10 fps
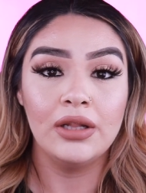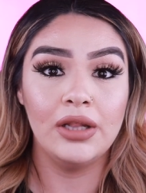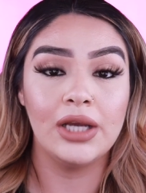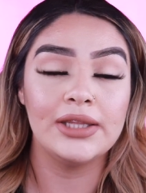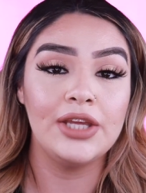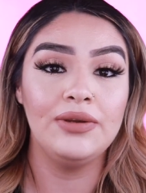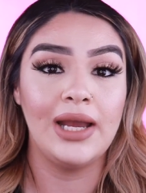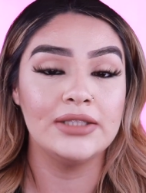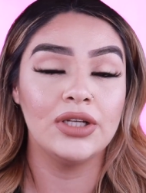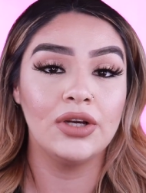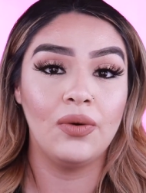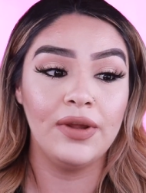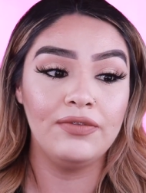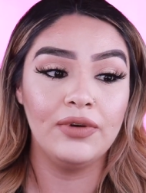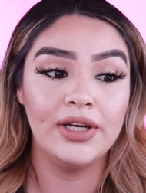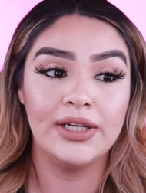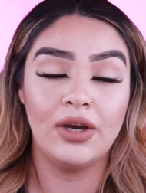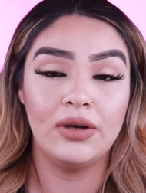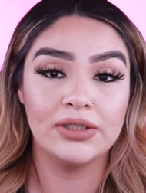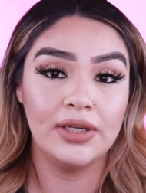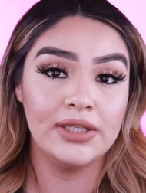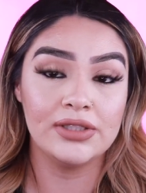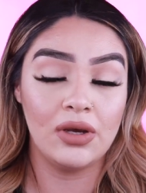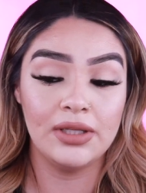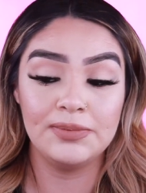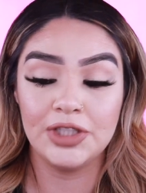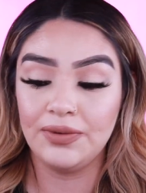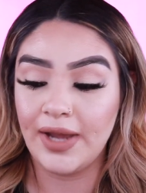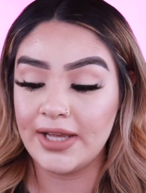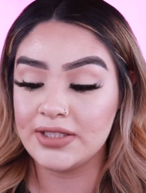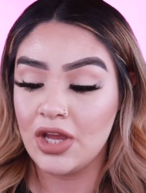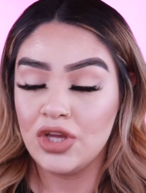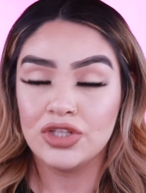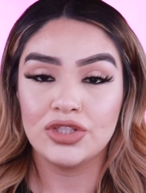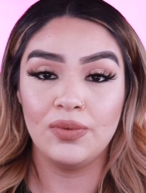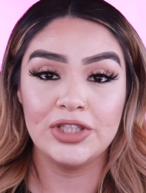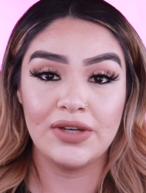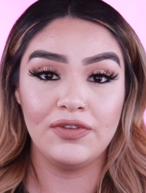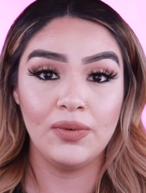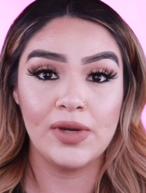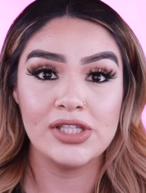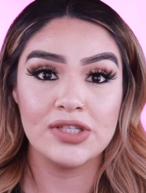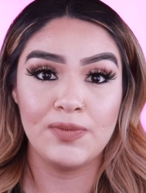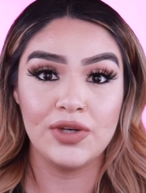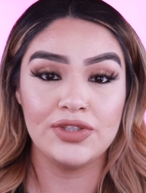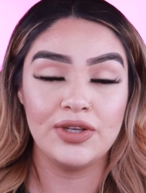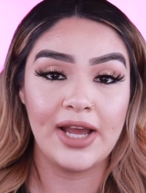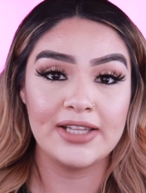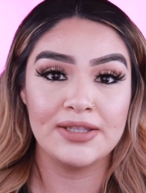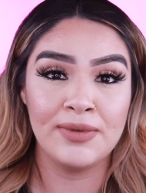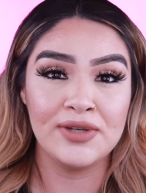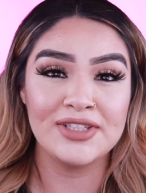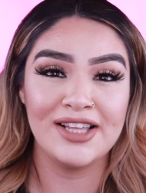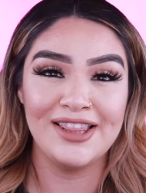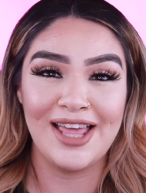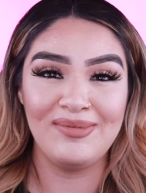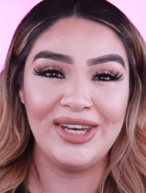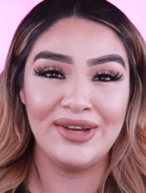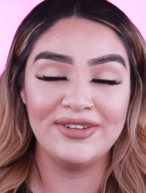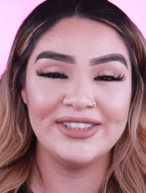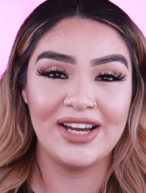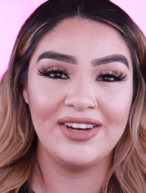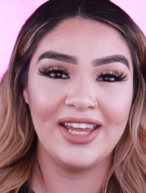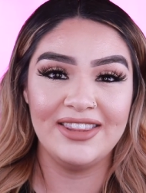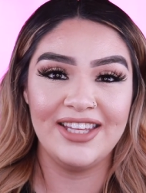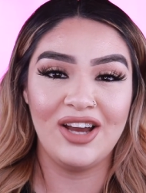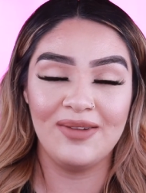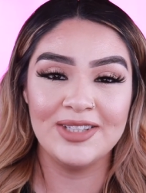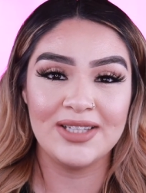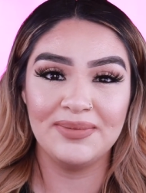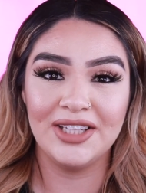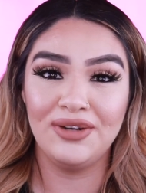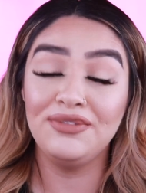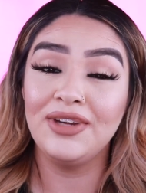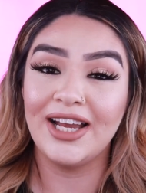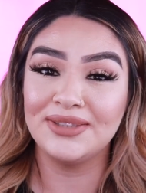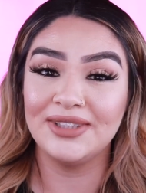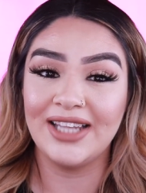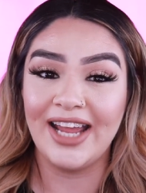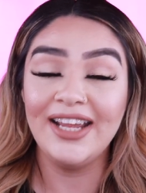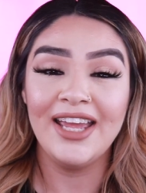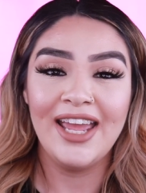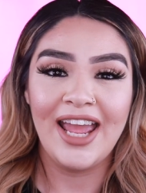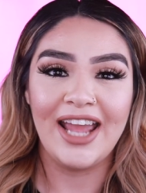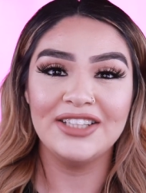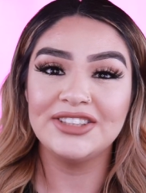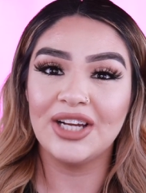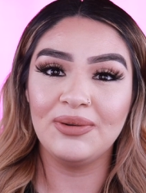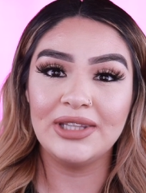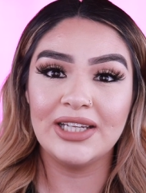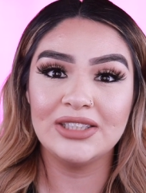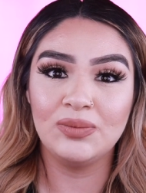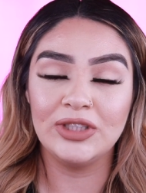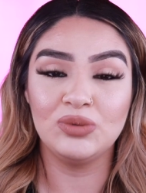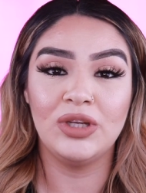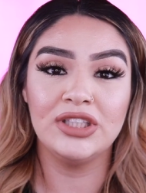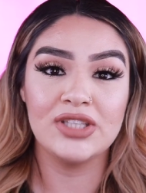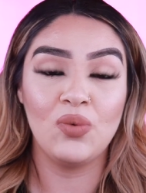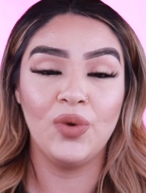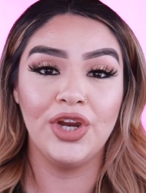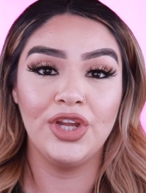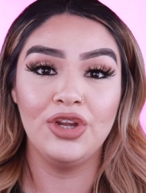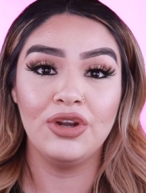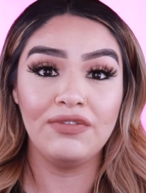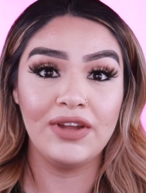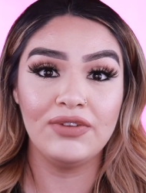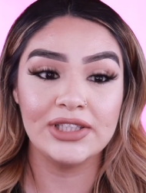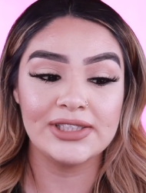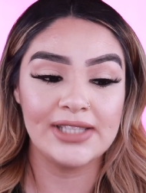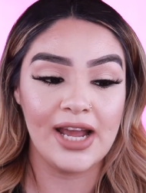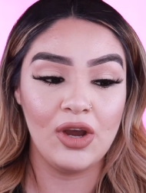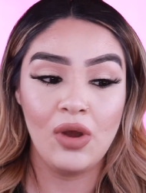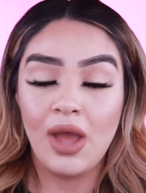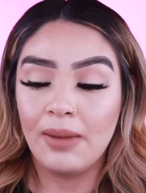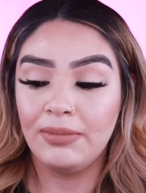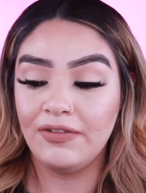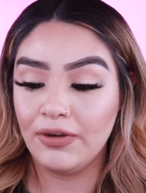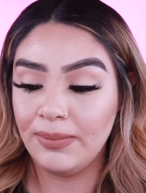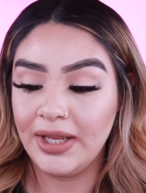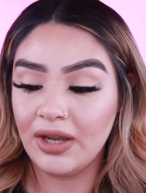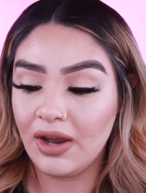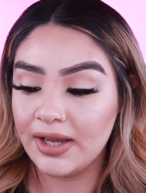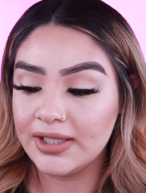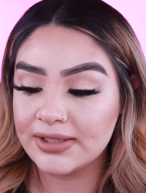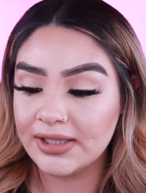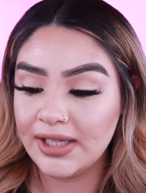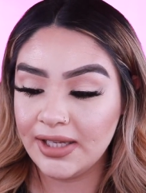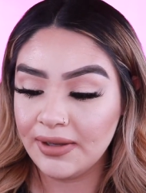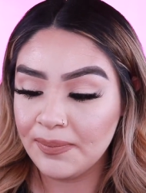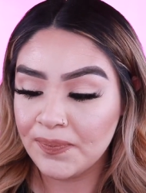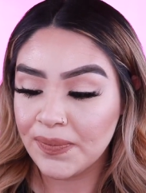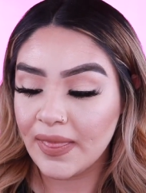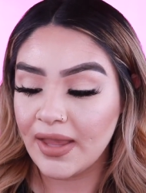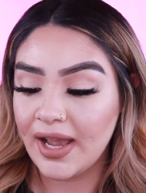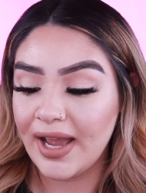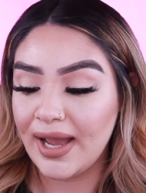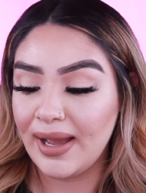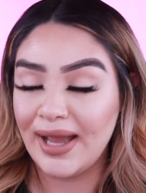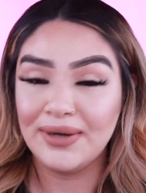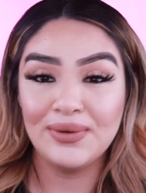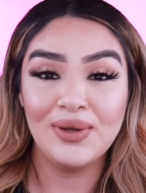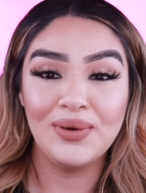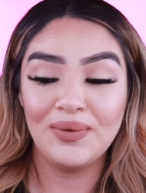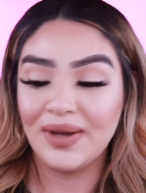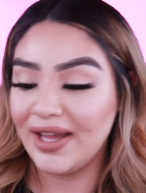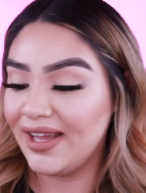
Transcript: look that you guys are going for it all it's all up to you guys so whichever one spoke to you guys the most let me know down in the comments down below if you guys would like and share with us which ones were your favorite style but for me honestly I don't know